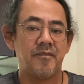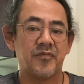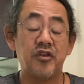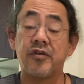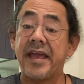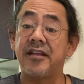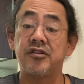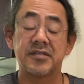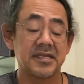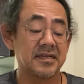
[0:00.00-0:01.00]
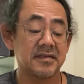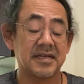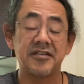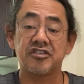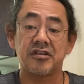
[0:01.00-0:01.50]
You can use it as a
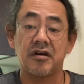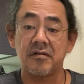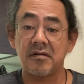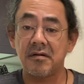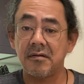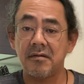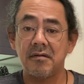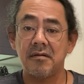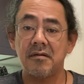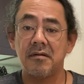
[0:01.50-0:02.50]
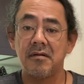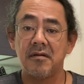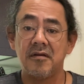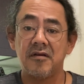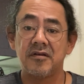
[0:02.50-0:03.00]
tension note,
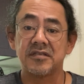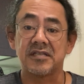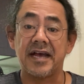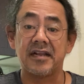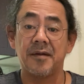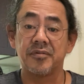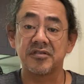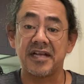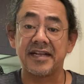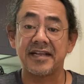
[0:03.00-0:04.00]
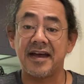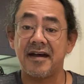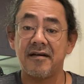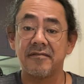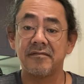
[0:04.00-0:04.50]
slide up or slide
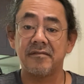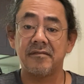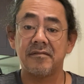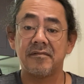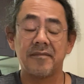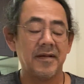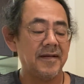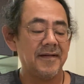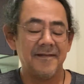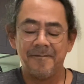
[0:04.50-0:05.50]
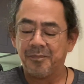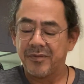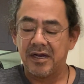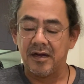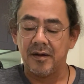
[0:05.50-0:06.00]
down.
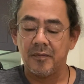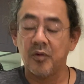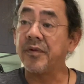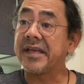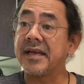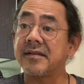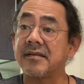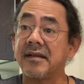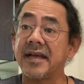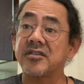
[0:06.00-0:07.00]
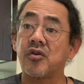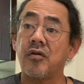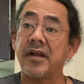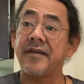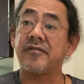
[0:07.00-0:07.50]
When we get the next
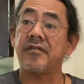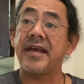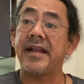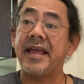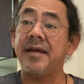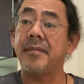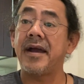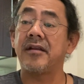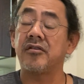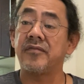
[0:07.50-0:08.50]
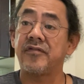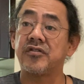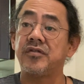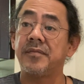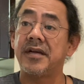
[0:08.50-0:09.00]
chord after that A minor for
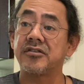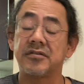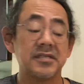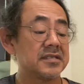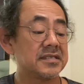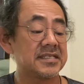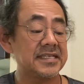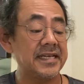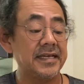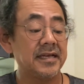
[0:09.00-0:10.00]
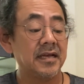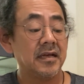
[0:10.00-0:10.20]
2 measures is a C.